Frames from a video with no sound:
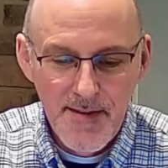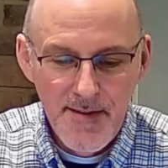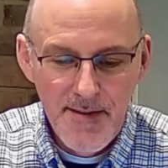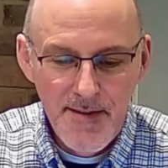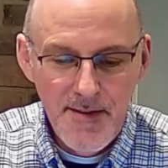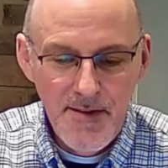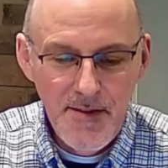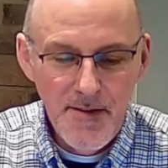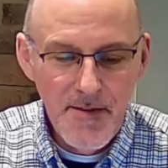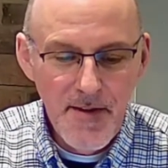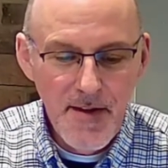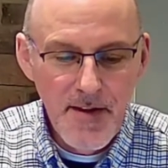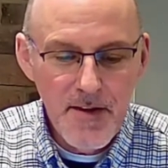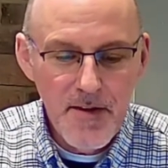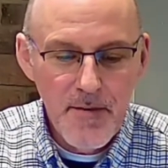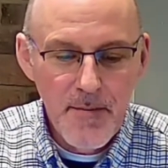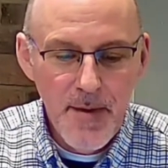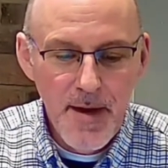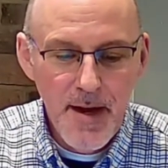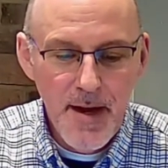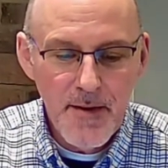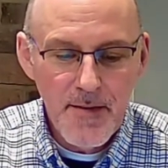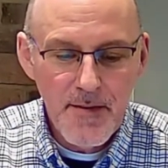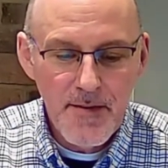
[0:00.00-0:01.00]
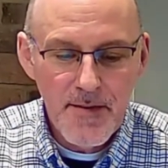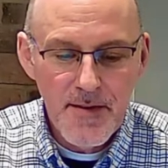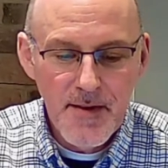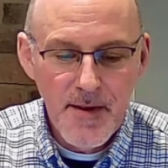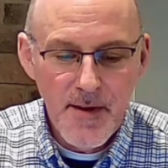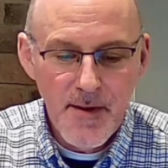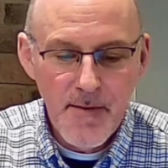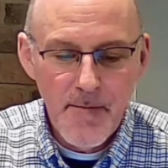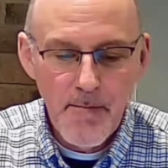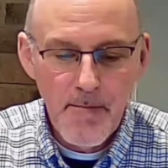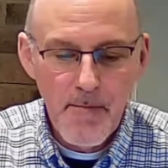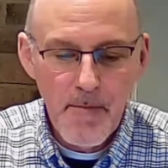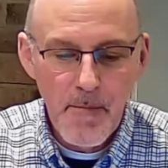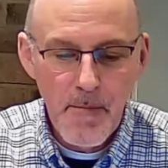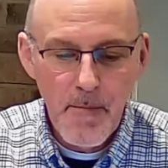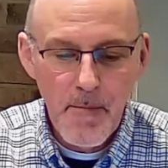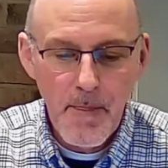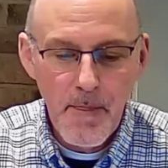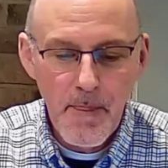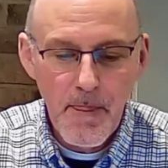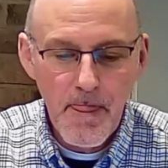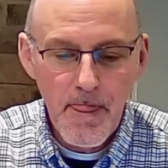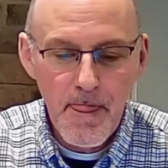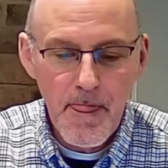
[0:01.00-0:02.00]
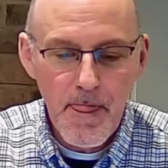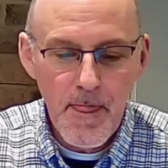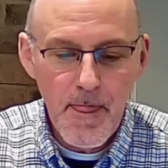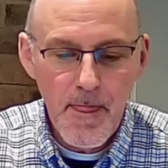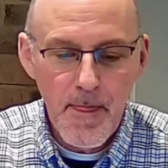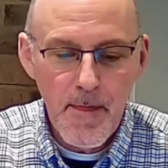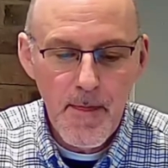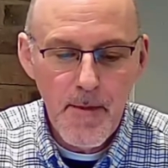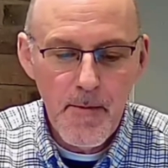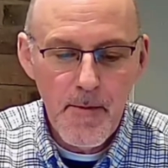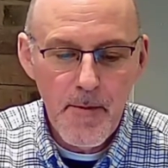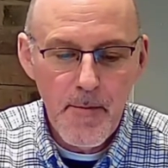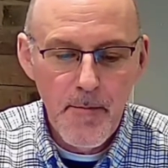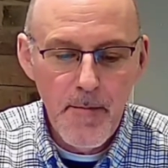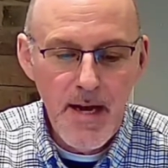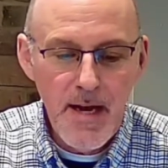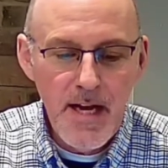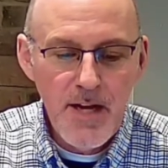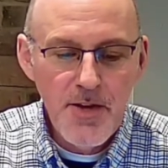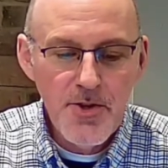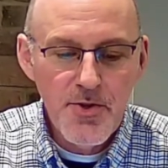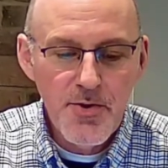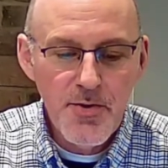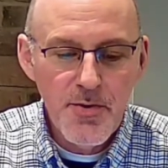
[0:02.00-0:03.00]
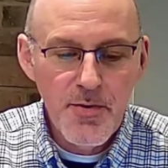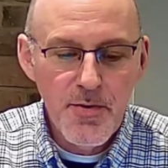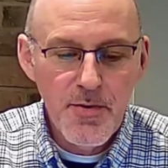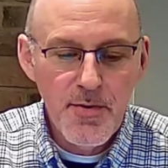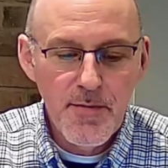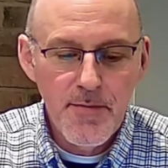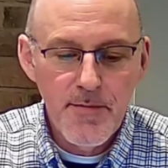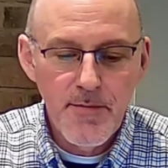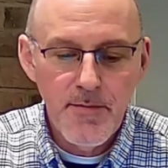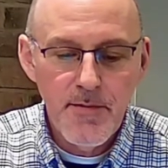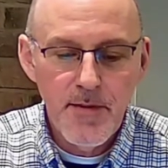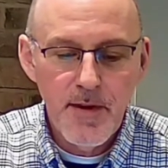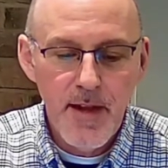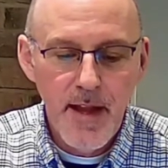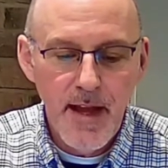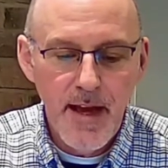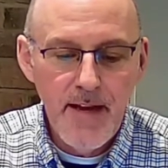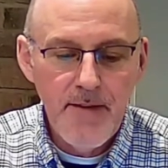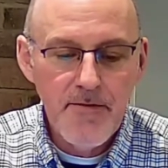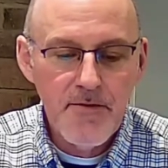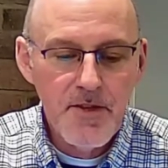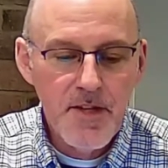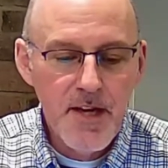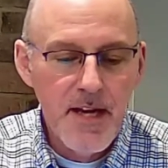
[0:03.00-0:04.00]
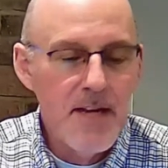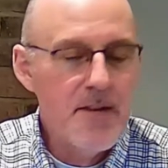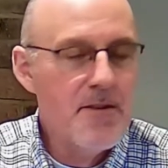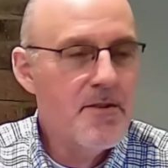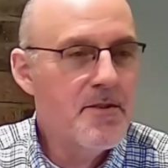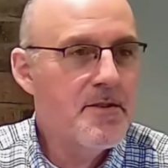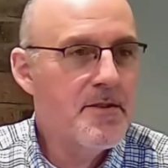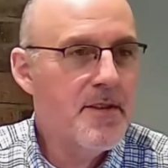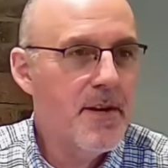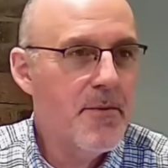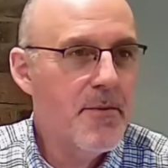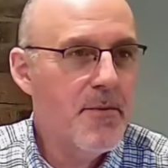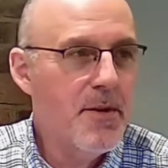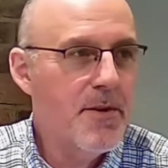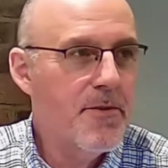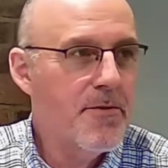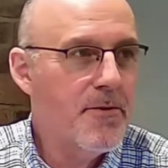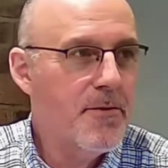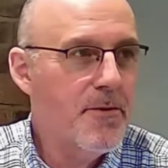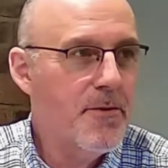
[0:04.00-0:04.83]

You think about the major life changes they went through.